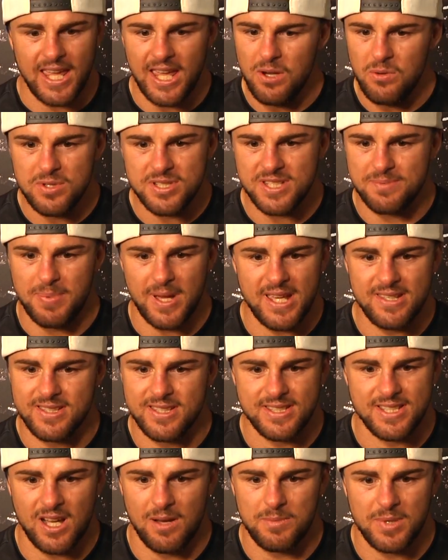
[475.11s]
He was just
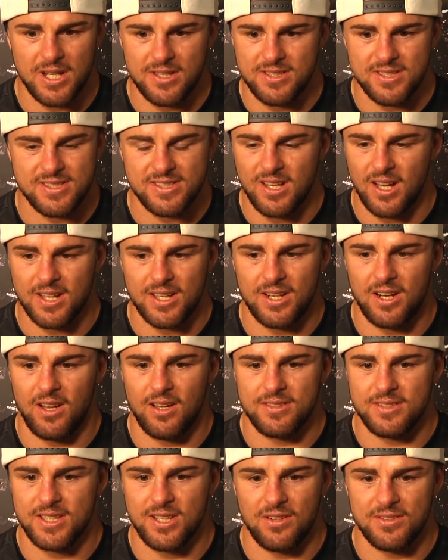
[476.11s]
basically telling me to just suck it
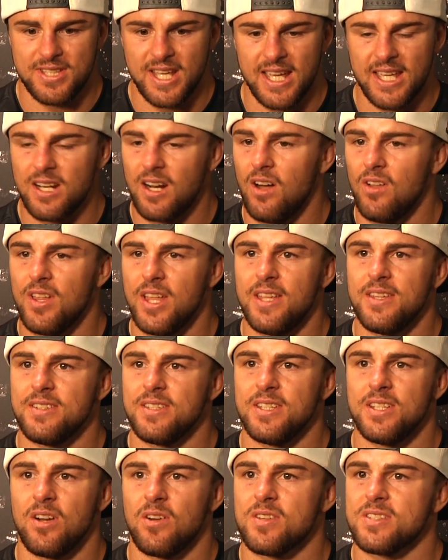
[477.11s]
all, take it all
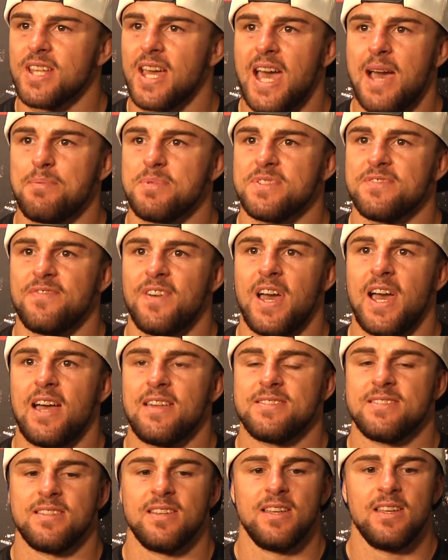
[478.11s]
in, because it happens
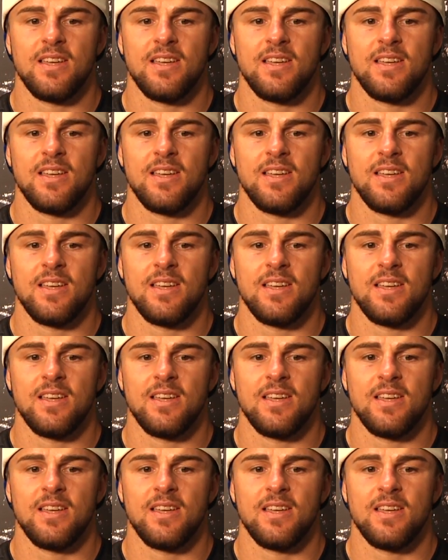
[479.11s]
fast.